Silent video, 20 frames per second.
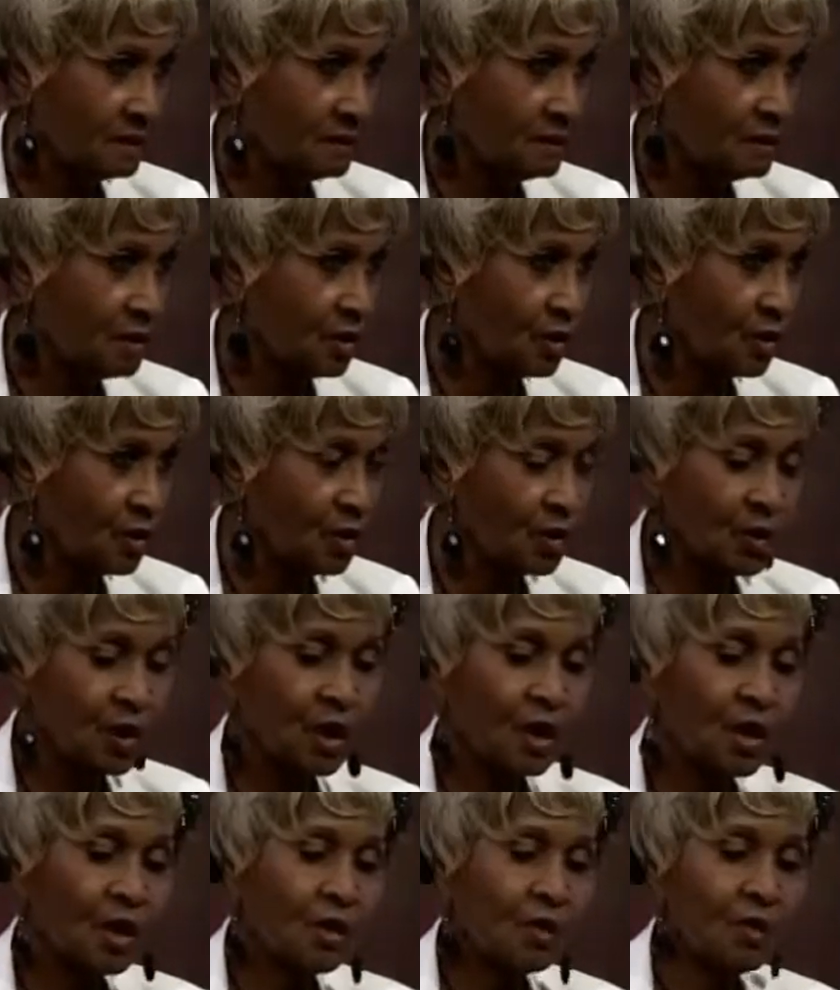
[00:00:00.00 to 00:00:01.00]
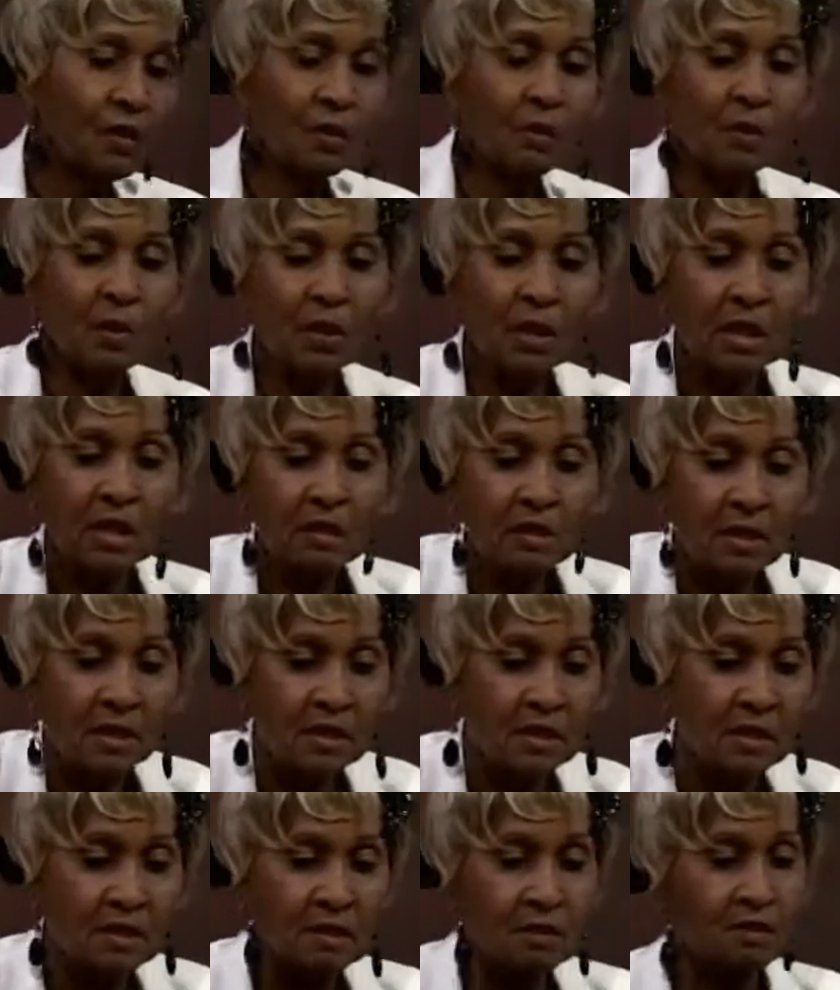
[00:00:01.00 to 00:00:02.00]
You know, when we look at
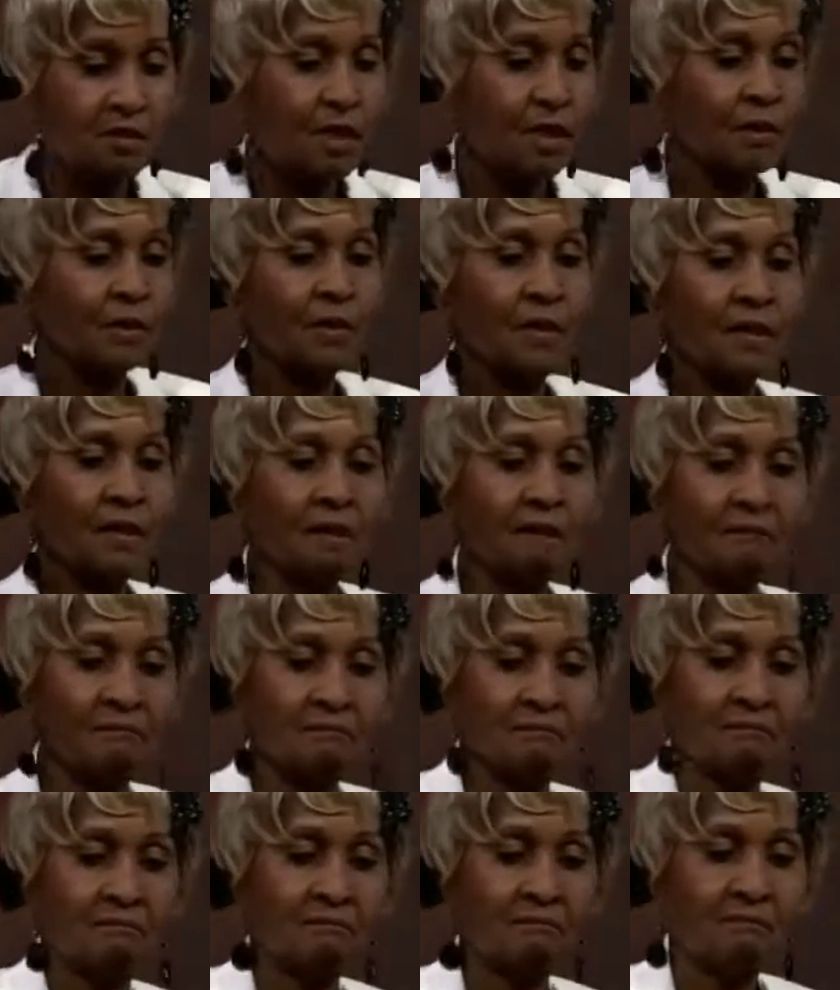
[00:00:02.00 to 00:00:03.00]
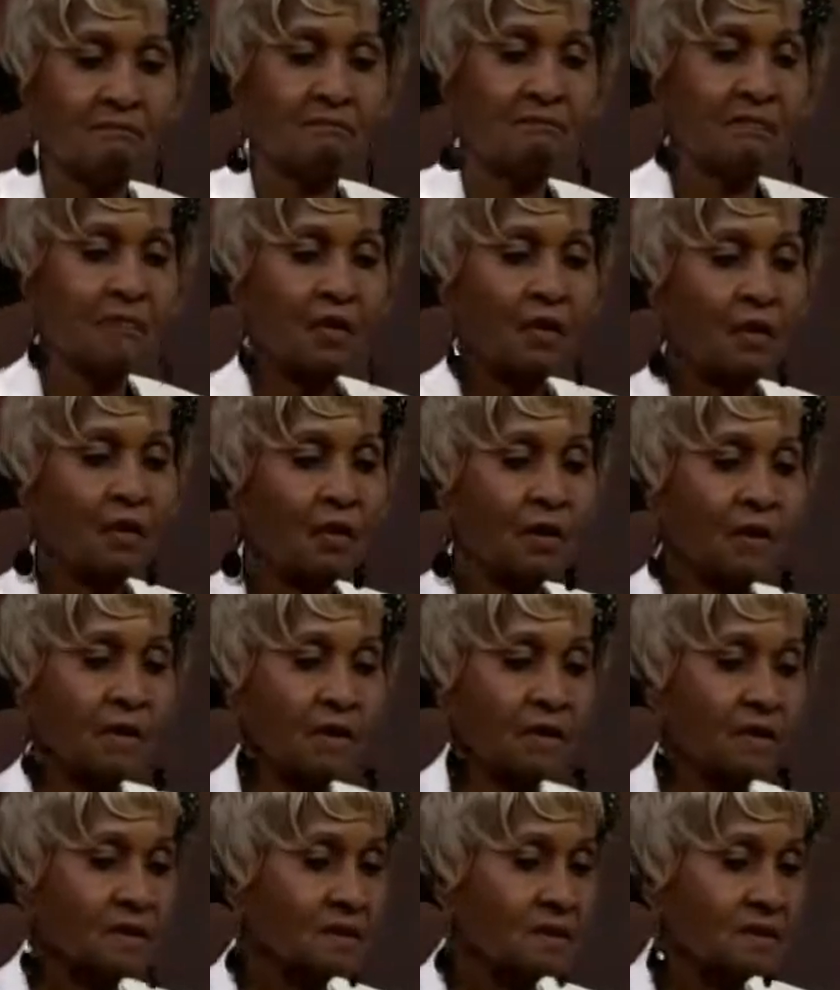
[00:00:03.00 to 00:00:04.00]
this donut or
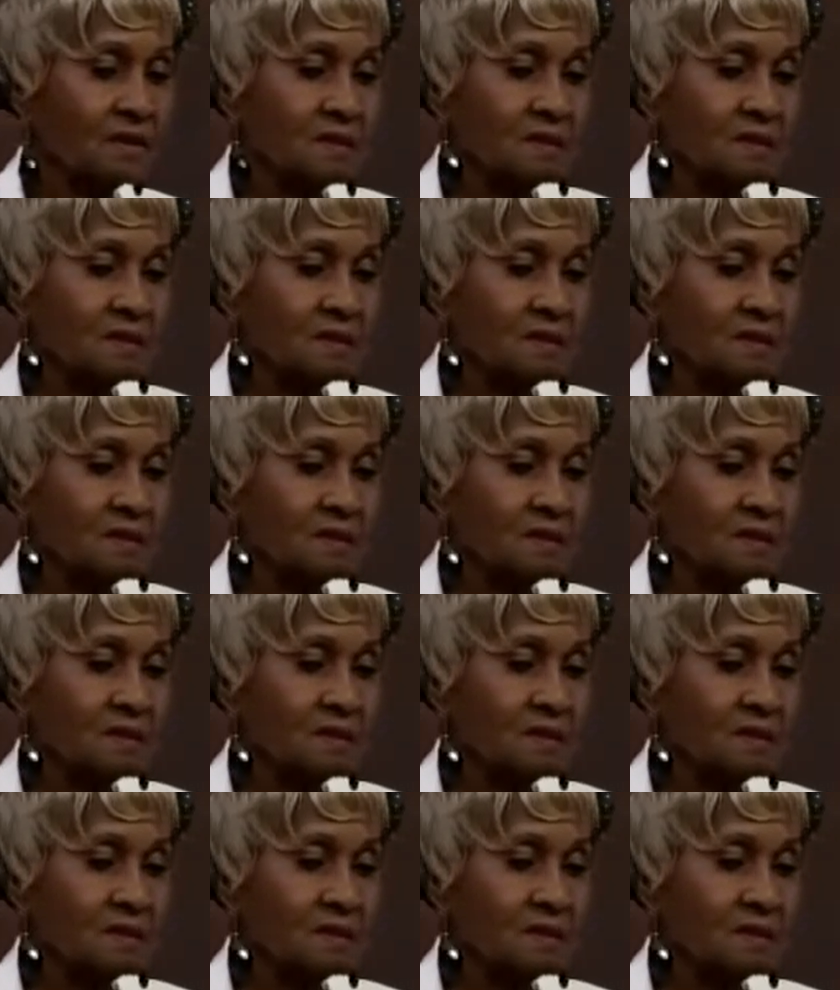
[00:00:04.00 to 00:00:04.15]
this